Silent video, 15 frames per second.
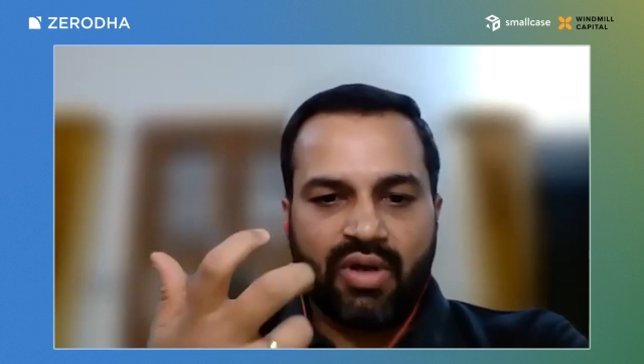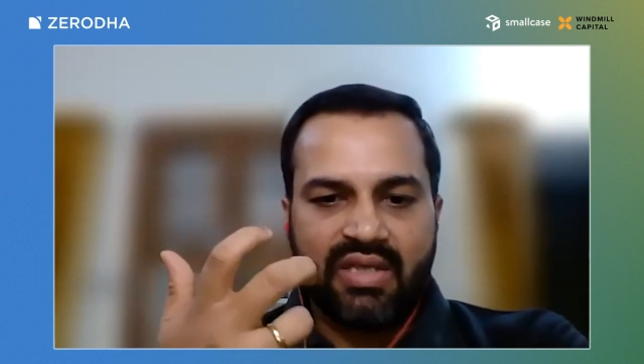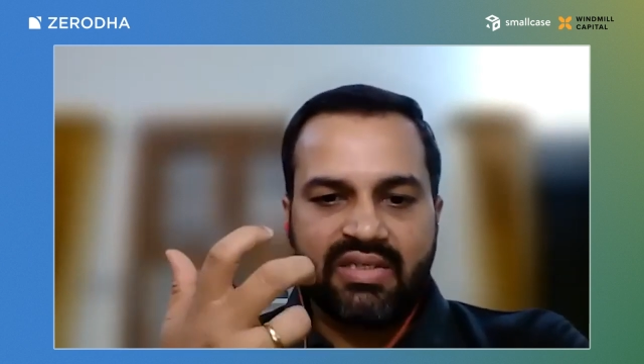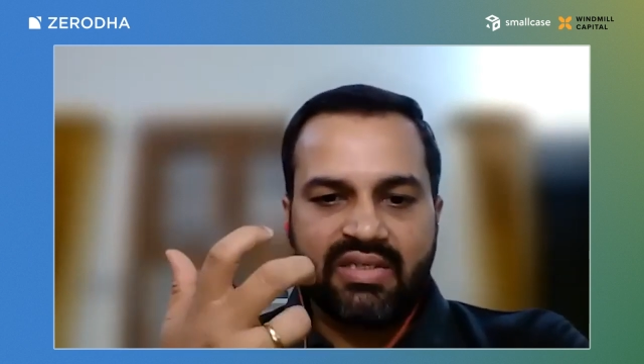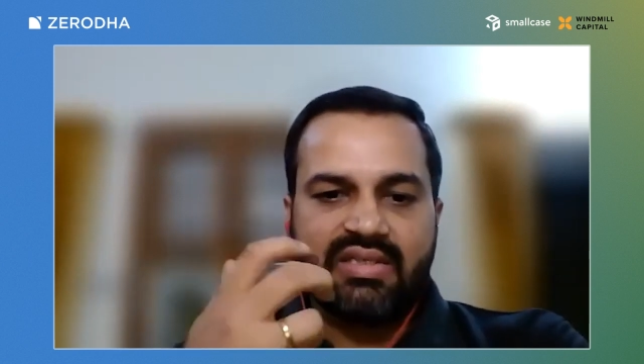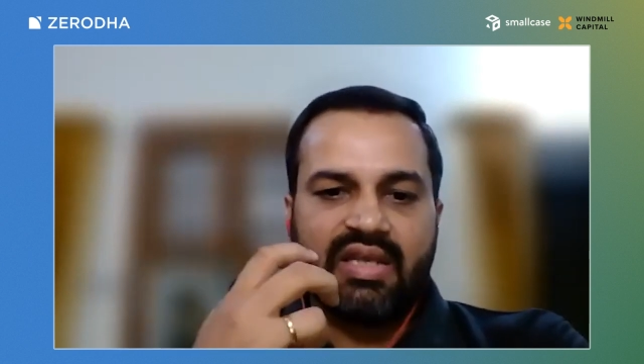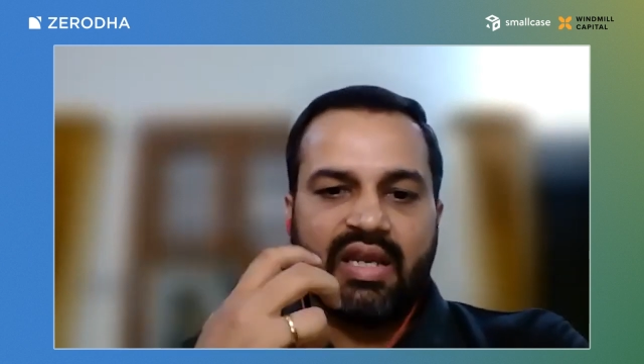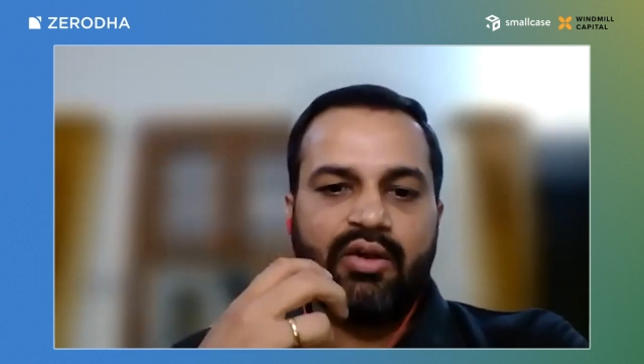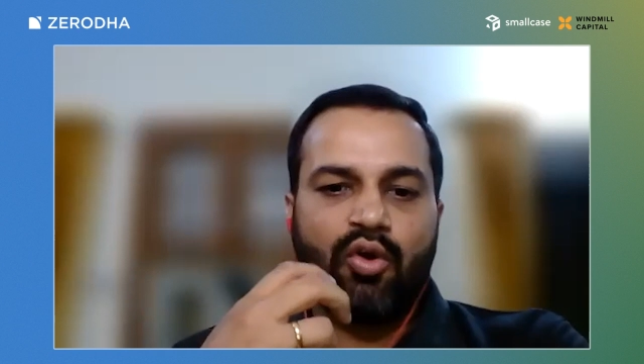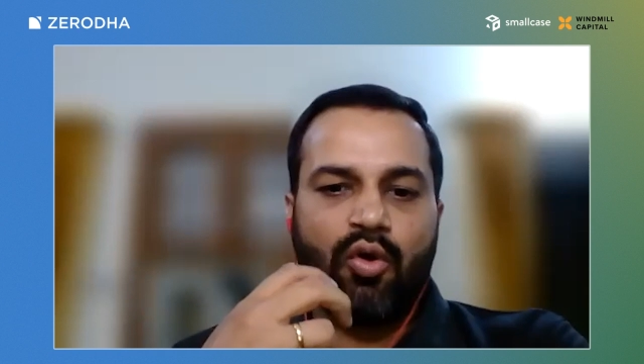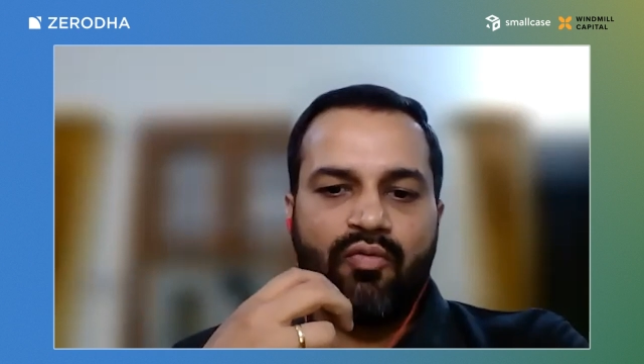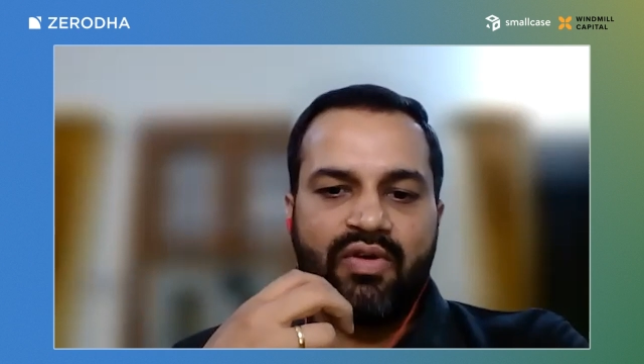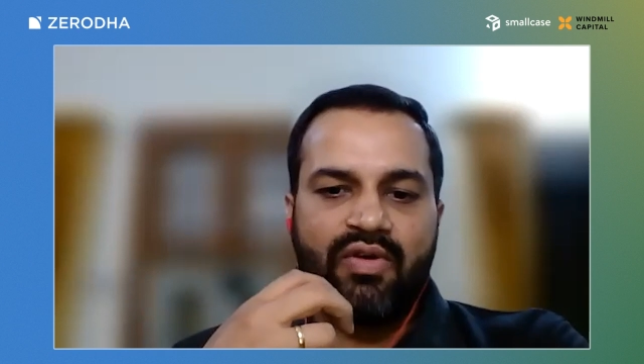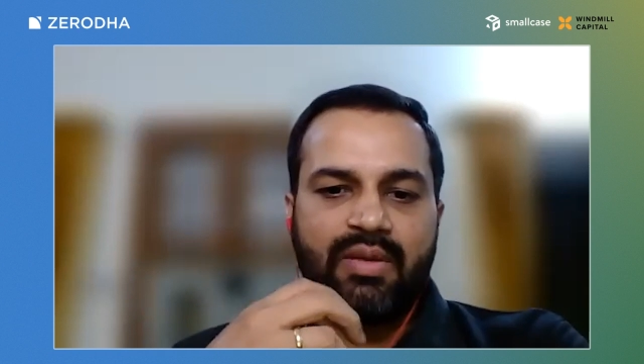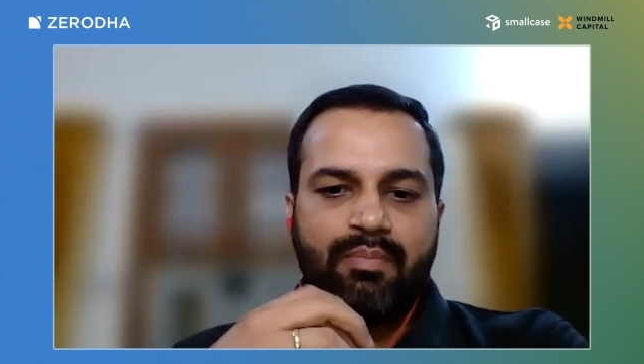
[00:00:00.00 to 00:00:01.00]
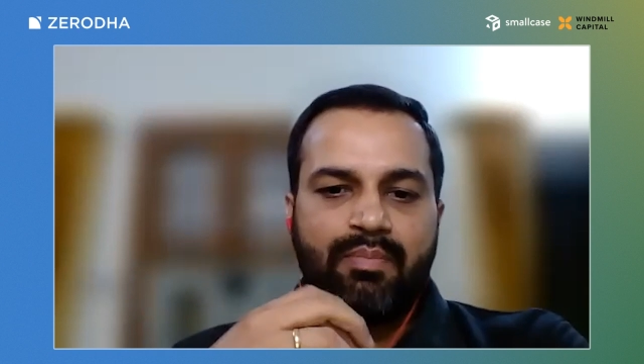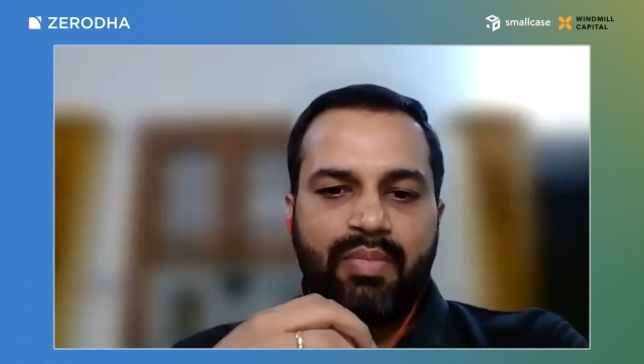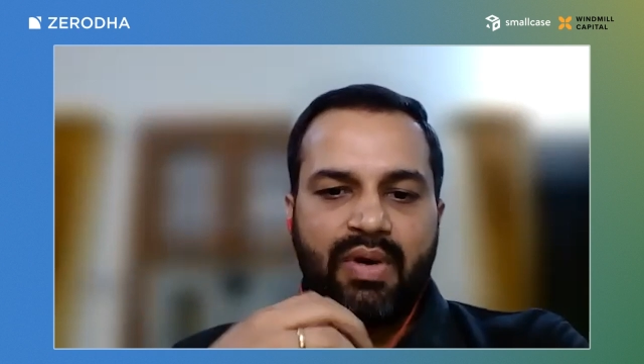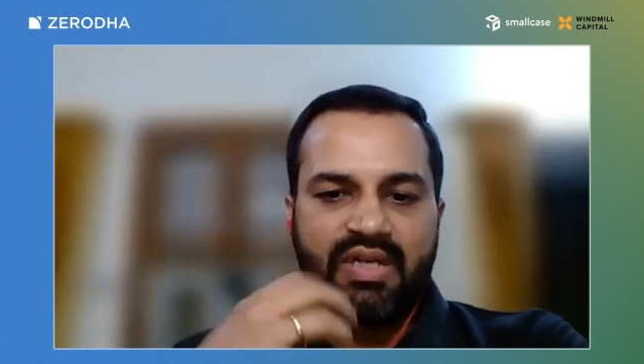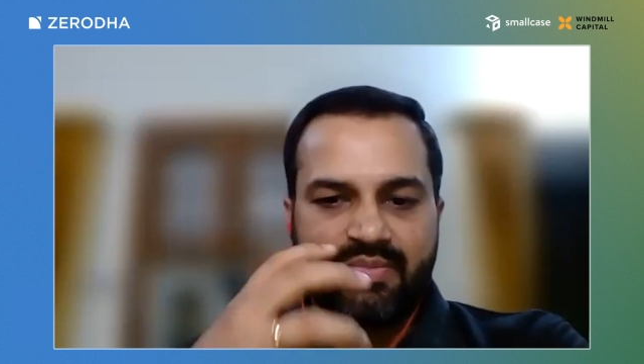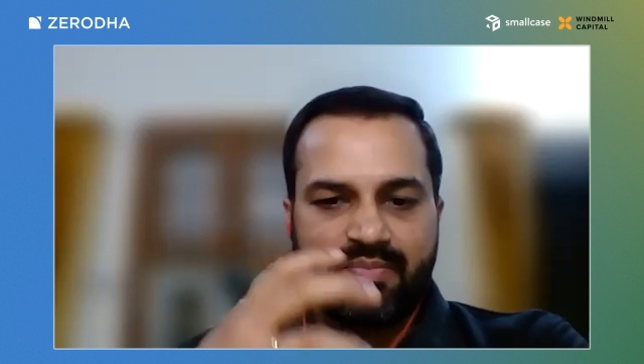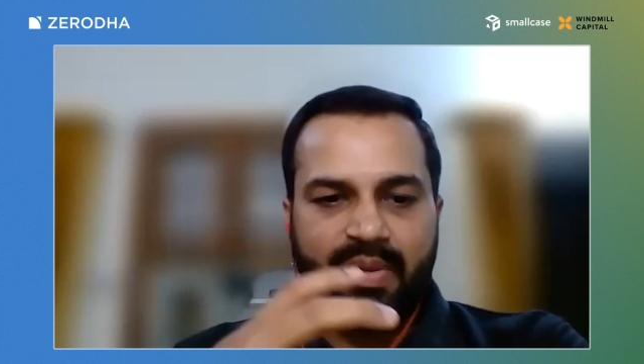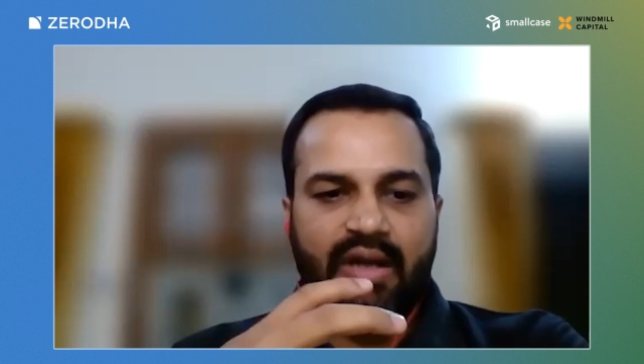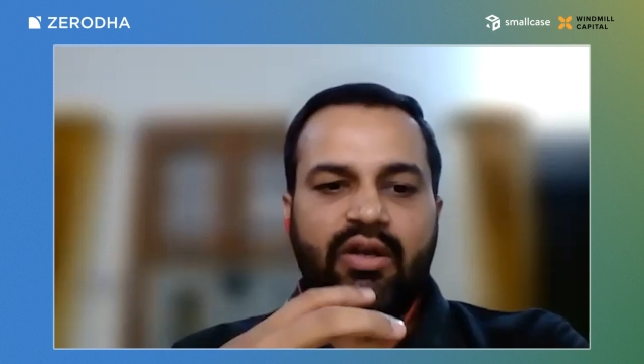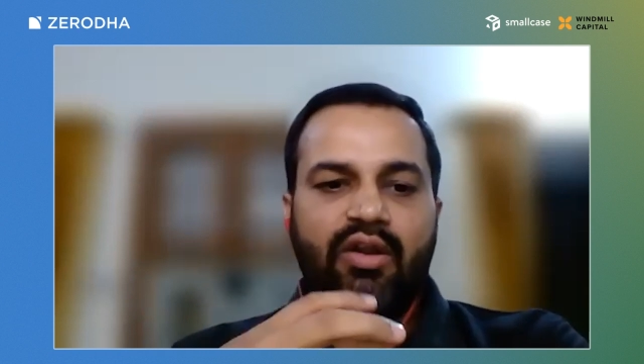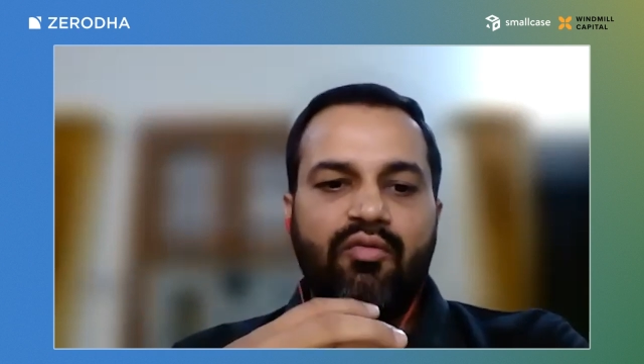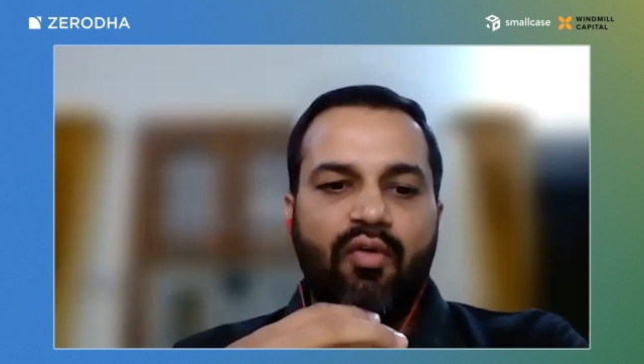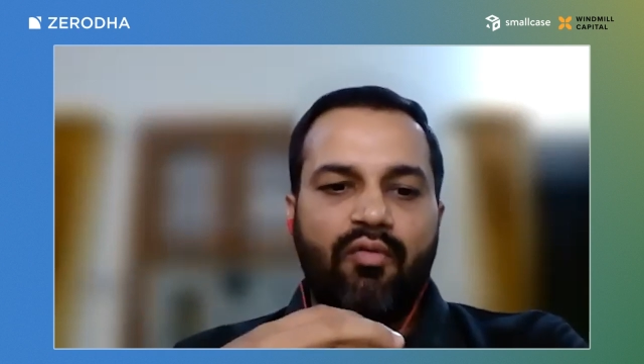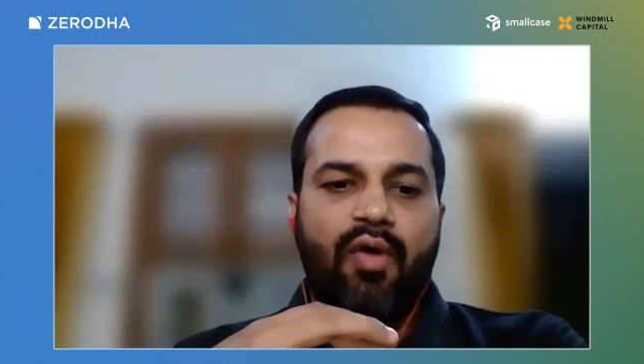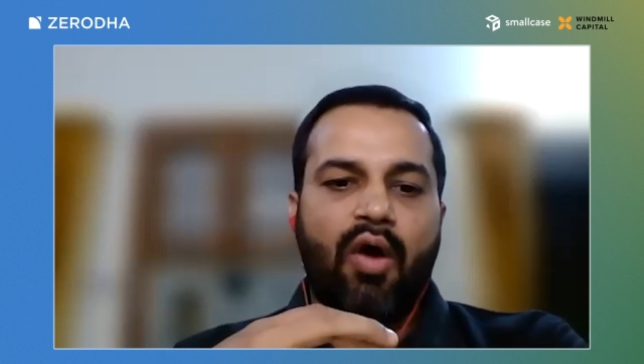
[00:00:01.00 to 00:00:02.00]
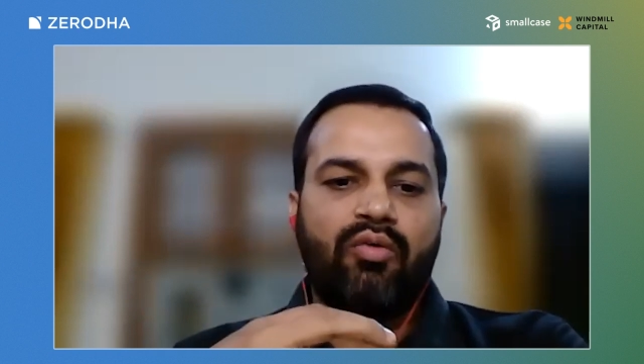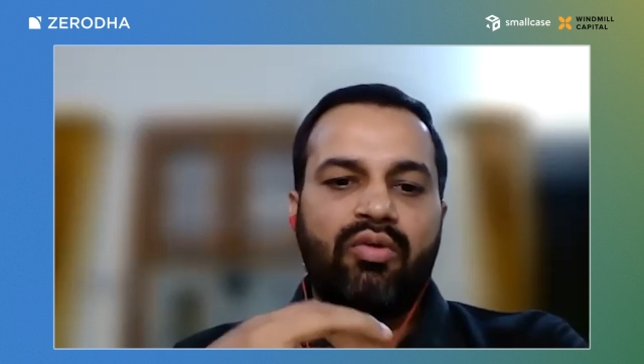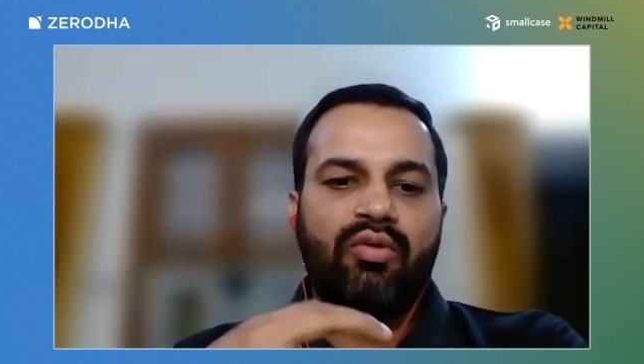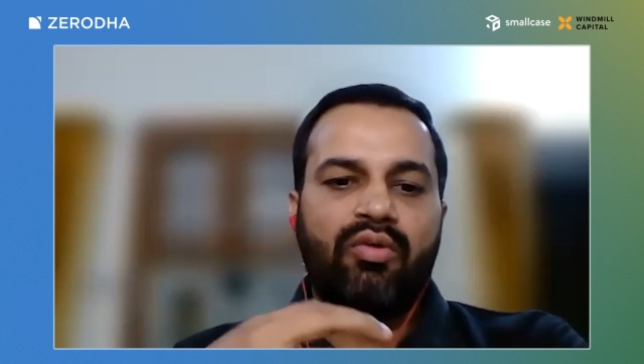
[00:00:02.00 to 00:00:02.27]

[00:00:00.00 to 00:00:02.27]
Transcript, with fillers: does is it offers a perspective of how the